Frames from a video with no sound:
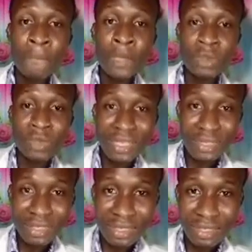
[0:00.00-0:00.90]
So
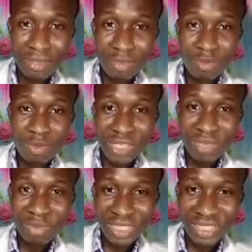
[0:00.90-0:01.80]
next week's
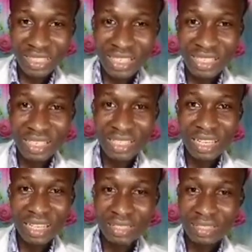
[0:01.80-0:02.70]
presentation
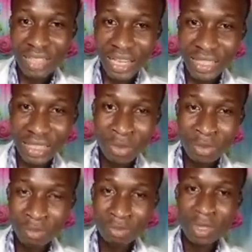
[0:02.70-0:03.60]
is titled
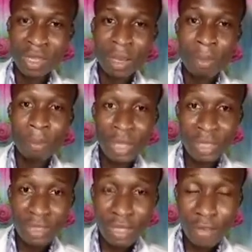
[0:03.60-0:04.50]

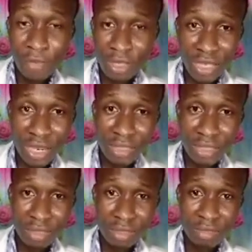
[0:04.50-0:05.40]
plantar
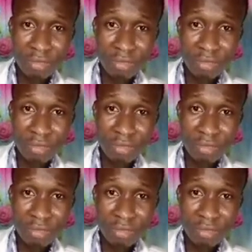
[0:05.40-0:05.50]
fasciitis.